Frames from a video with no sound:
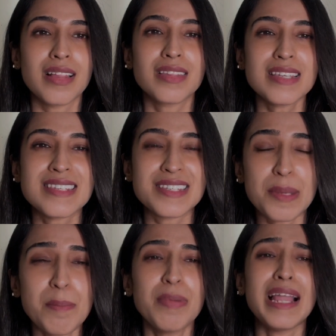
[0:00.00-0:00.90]
This
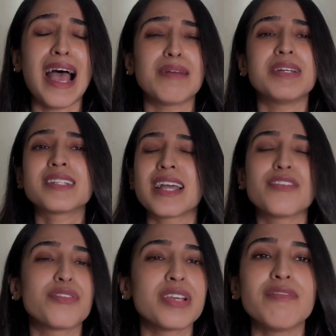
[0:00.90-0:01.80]
simple habit
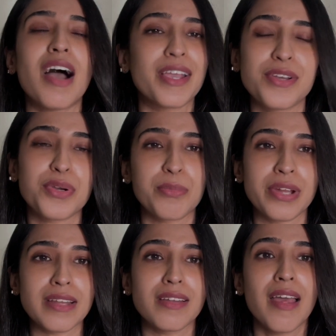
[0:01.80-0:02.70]
can rewire your
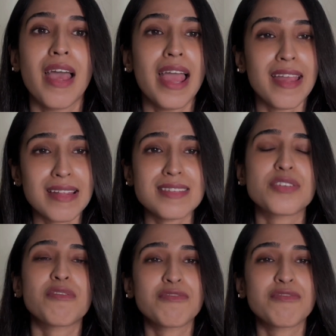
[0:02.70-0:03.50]
brain. Instead of